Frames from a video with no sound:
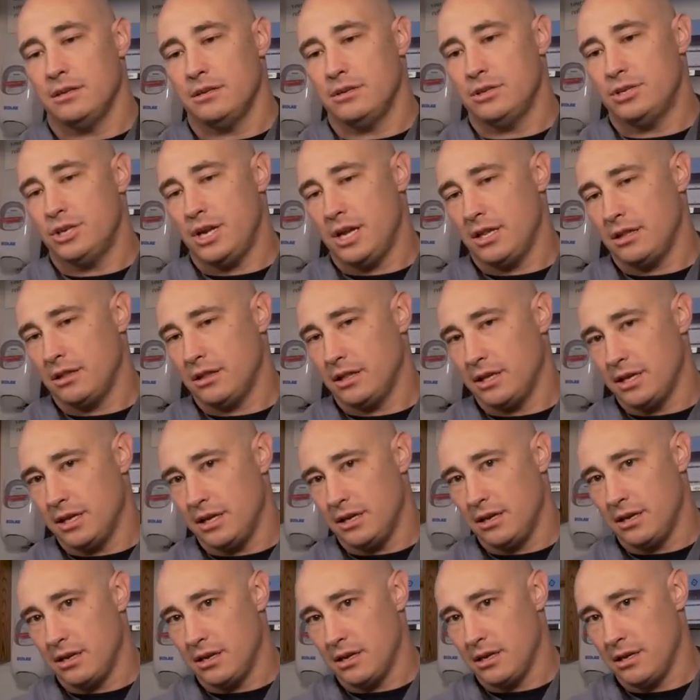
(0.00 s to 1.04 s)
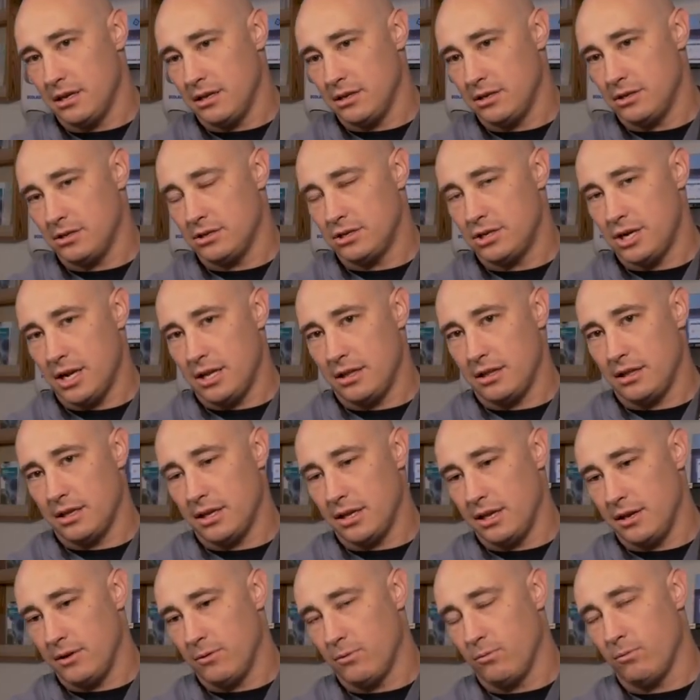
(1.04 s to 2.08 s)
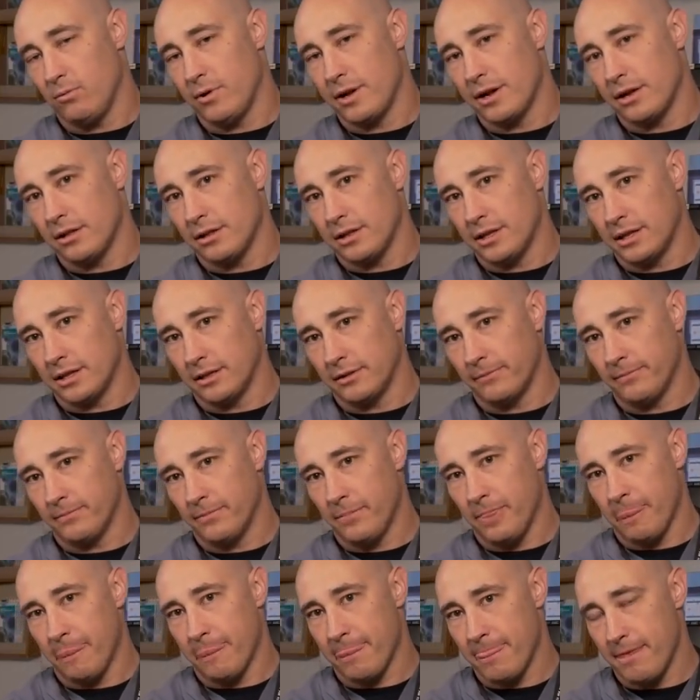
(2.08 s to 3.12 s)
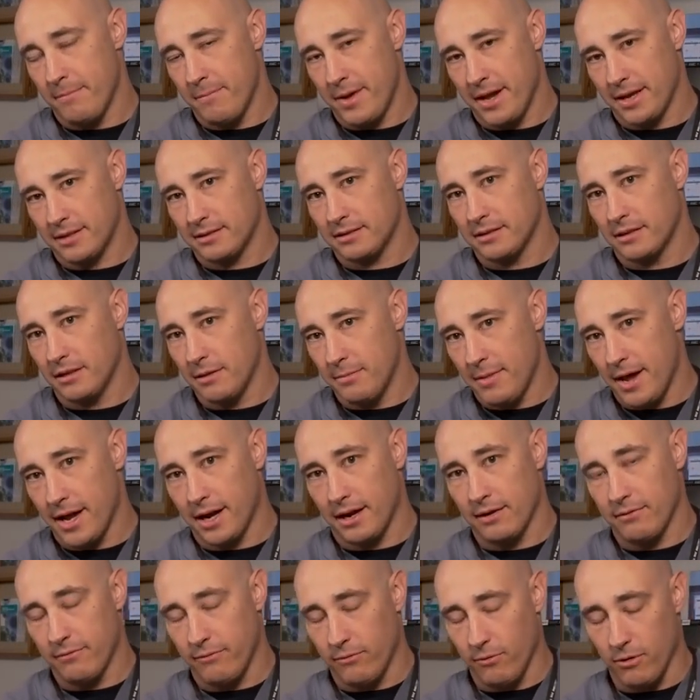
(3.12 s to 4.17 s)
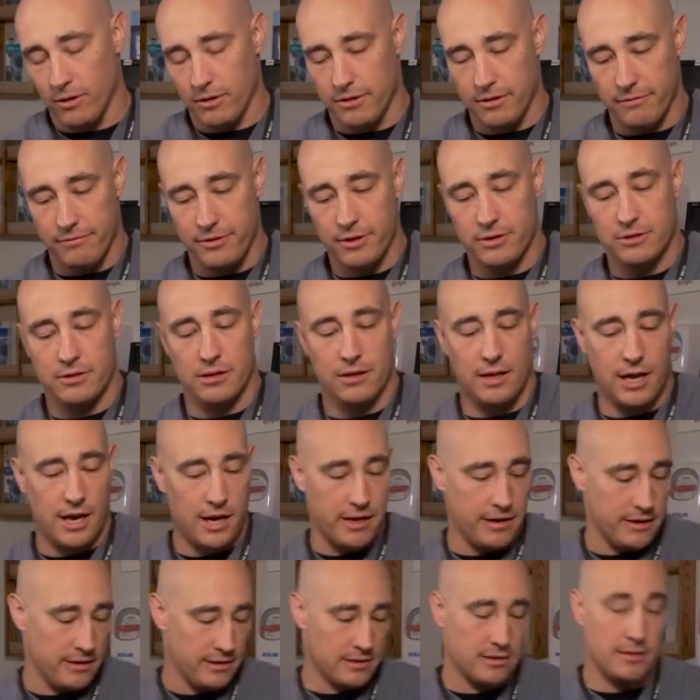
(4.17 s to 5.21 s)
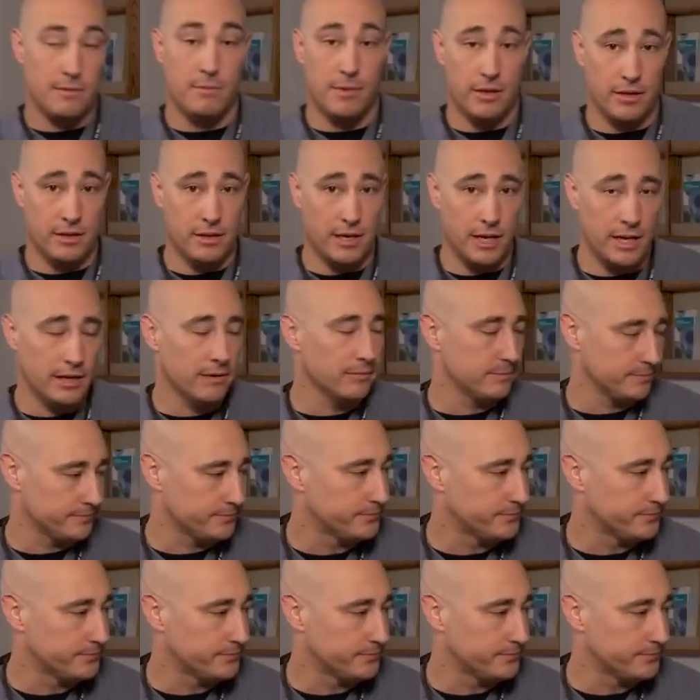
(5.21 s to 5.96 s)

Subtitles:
gently wiggling the maxilla back and forth. If there's a lot of instability,